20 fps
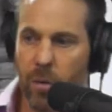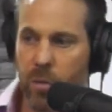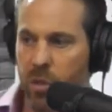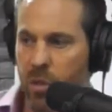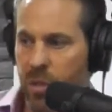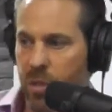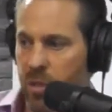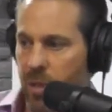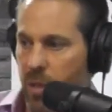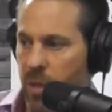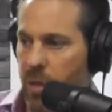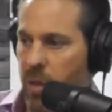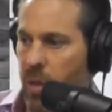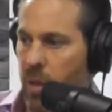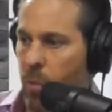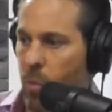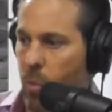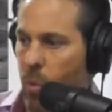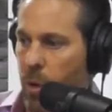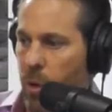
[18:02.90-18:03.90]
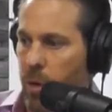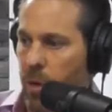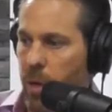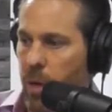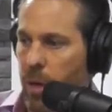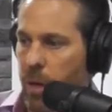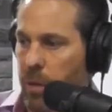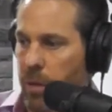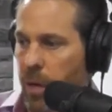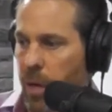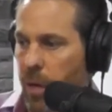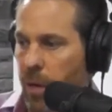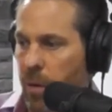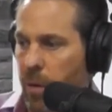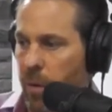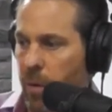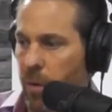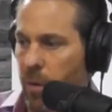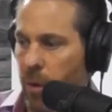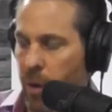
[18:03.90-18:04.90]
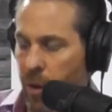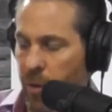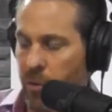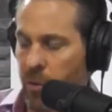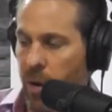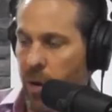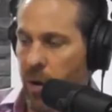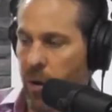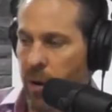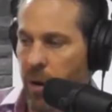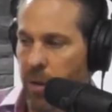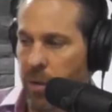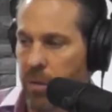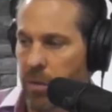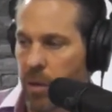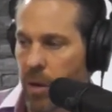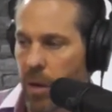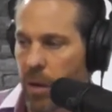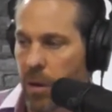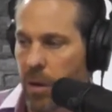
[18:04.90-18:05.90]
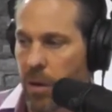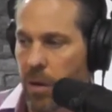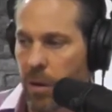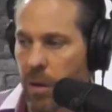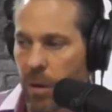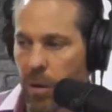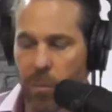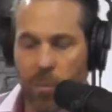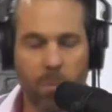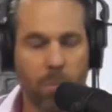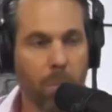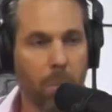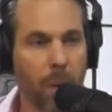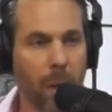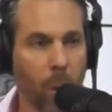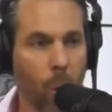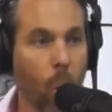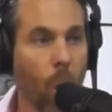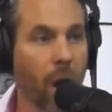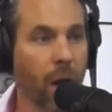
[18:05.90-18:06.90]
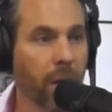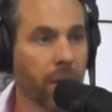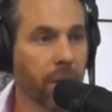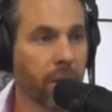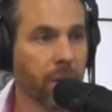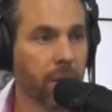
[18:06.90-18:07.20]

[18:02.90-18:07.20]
she said that one dog trainer had said, pick one